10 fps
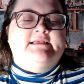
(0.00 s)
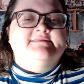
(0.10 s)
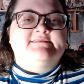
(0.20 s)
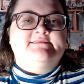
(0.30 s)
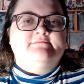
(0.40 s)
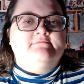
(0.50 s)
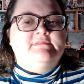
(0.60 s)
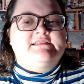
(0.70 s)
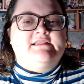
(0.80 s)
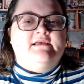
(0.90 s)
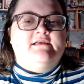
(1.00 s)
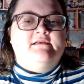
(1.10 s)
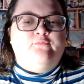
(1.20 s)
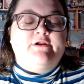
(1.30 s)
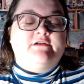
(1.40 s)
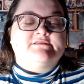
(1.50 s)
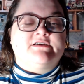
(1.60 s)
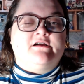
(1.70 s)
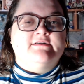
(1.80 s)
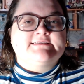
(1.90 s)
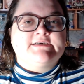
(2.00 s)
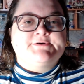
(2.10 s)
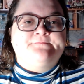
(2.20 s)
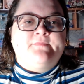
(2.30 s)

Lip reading: as the one alter calls her.